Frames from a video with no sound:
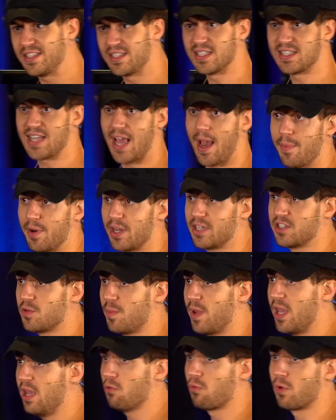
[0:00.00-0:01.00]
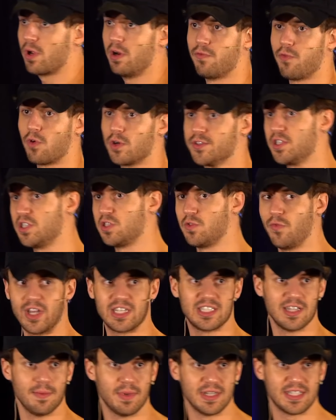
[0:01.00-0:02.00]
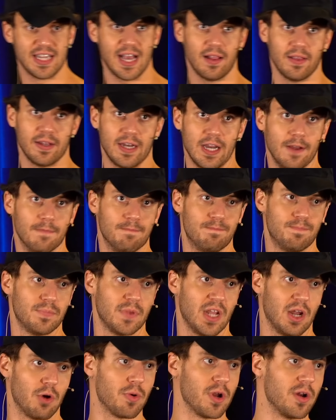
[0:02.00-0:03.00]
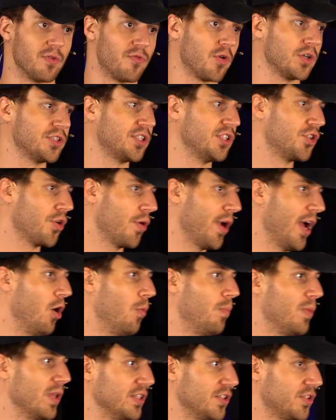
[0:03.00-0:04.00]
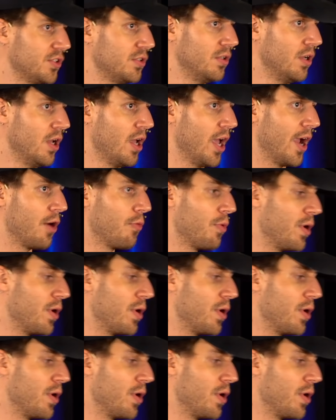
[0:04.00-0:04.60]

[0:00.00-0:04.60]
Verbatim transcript: is this happening to me? Reinforces victim mentality. It reinforces you're helpless. It